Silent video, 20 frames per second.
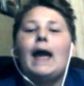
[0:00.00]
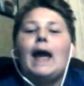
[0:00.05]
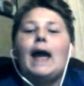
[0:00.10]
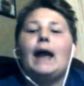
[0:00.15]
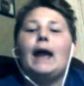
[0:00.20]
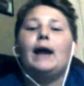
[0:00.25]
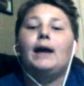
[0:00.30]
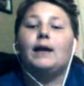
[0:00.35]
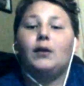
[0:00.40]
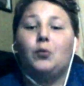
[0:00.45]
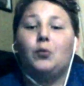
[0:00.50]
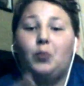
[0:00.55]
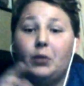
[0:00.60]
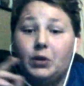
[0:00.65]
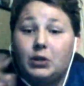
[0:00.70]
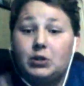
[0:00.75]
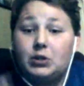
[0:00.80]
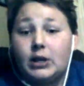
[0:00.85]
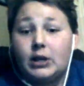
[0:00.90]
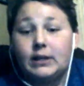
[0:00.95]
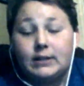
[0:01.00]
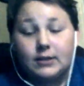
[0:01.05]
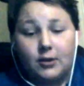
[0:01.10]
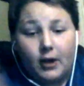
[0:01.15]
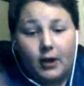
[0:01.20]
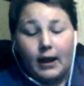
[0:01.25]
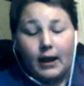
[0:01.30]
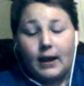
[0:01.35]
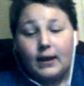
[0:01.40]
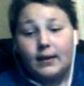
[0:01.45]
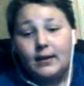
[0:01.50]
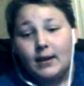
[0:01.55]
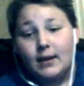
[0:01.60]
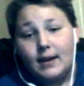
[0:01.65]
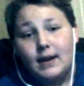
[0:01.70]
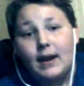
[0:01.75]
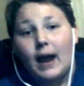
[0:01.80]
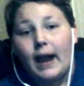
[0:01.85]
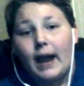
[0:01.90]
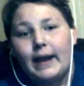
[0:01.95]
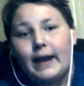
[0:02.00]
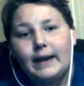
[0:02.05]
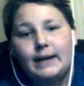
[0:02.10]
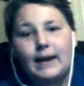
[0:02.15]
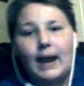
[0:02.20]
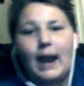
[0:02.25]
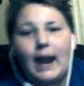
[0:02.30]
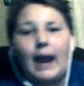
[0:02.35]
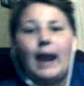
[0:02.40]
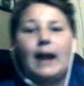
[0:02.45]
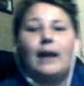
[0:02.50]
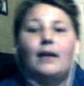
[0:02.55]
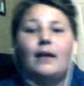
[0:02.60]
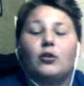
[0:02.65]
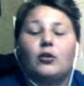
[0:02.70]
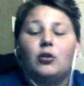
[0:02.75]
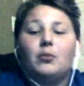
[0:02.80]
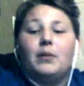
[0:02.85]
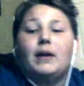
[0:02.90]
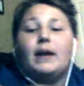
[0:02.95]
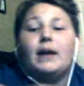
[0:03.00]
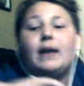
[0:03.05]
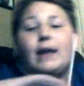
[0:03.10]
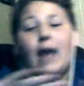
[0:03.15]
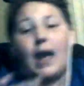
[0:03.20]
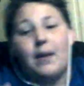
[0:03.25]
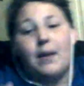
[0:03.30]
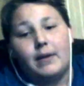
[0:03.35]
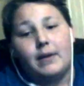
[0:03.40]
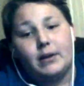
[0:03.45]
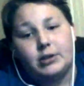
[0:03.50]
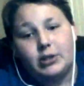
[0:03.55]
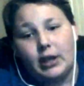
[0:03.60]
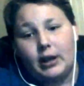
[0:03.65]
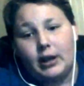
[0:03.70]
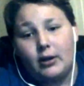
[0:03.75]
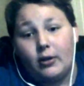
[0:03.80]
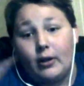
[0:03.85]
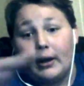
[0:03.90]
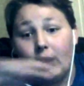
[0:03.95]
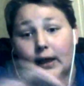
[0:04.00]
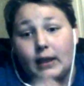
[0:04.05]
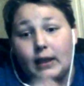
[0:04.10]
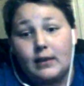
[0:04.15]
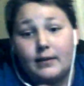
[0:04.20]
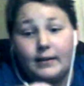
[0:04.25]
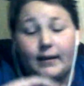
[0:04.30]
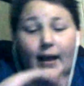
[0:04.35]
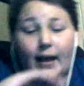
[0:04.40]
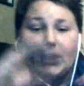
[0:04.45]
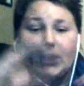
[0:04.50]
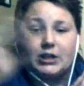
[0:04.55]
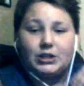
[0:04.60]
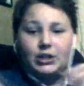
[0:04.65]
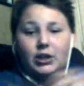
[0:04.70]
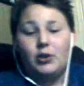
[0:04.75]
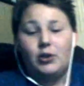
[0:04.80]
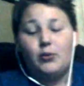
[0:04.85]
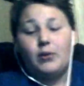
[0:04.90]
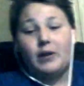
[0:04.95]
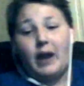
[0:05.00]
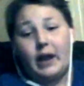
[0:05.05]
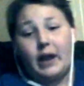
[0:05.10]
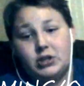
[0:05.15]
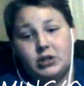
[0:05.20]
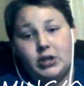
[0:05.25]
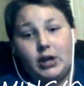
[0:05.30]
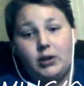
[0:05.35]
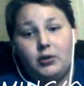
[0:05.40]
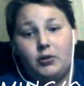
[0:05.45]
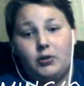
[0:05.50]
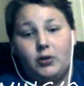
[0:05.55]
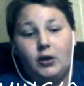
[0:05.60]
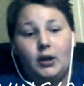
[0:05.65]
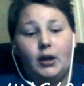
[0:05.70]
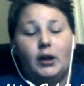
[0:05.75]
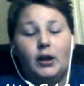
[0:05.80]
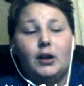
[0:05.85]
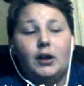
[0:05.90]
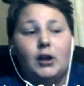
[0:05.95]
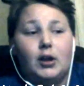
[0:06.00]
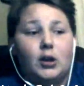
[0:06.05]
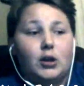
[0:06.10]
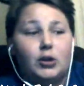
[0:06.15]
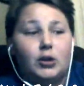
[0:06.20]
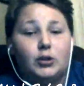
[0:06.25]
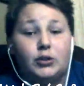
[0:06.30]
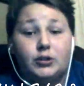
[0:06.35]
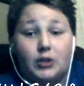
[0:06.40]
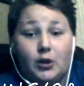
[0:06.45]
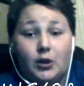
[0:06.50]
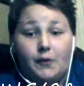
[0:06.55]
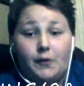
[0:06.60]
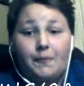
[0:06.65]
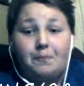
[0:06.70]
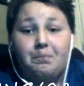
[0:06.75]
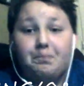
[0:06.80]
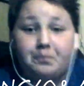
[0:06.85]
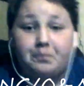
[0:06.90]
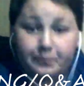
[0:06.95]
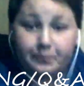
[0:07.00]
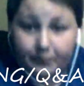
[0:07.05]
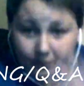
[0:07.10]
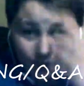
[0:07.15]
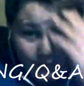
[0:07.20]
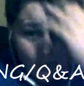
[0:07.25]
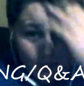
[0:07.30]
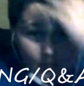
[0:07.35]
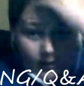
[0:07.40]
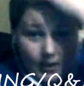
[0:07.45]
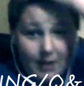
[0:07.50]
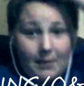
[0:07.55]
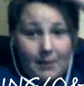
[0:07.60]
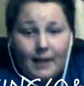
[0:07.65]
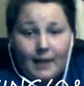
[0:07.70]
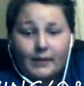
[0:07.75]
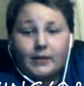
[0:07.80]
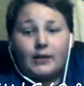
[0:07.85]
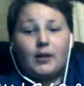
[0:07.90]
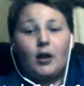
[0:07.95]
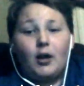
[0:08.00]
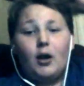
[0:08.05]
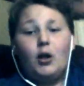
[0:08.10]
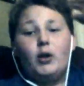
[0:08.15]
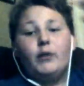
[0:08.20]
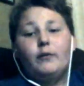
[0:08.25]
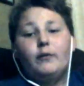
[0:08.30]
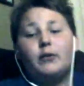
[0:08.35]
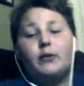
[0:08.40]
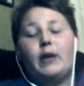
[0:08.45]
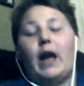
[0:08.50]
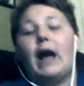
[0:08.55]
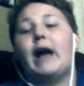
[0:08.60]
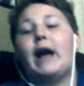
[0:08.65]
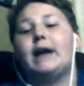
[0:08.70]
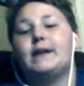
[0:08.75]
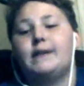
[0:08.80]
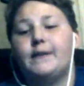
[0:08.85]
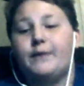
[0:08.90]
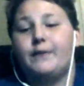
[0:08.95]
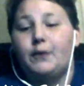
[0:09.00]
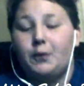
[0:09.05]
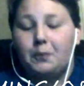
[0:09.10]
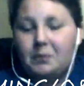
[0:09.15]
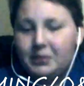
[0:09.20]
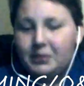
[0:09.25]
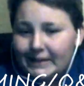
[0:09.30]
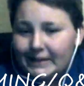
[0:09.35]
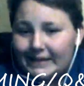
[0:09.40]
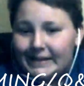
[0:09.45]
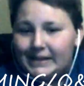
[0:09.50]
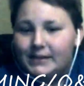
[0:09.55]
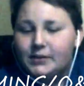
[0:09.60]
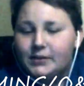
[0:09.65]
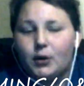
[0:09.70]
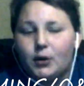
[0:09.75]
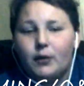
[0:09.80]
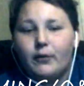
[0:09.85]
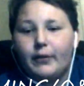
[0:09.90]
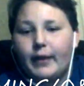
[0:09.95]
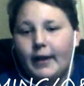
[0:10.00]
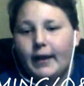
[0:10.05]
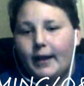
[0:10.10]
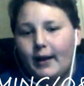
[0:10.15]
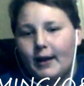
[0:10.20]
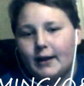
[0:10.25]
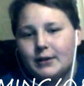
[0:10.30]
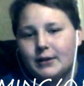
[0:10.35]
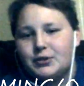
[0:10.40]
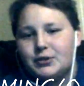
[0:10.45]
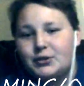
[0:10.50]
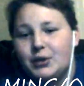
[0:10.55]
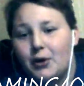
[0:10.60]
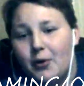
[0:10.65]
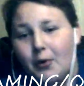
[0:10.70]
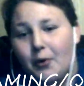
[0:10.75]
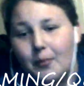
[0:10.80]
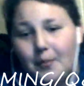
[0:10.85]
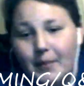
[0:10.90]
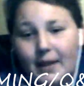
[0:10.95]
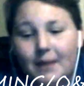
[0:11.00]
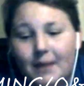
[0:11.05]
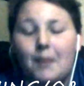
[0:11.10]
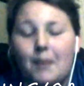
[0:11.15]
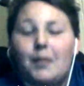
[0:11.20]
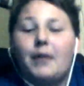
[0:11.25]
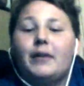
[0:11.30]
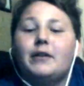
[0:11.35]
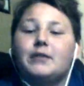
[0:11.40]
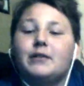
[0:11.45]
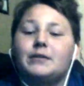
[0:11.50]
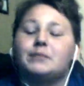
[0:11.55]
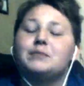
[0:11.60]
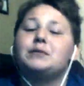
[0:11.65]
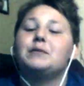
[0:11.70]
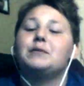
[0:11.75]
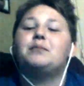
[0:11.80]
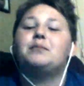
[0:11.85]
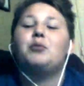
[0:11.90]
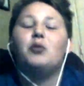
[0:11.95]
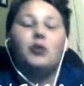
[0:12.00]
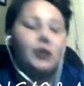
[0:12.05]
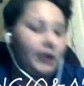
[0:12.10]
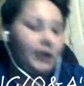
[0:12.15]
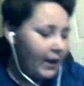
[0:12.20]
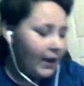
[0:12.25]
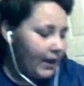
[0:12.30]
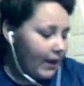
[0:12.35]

And we just created it tonight, and it's going to be a gaming channel and a slash Q&A channel. So, I'm asking all of you guys if you'd please go over there and show me and my brother some support.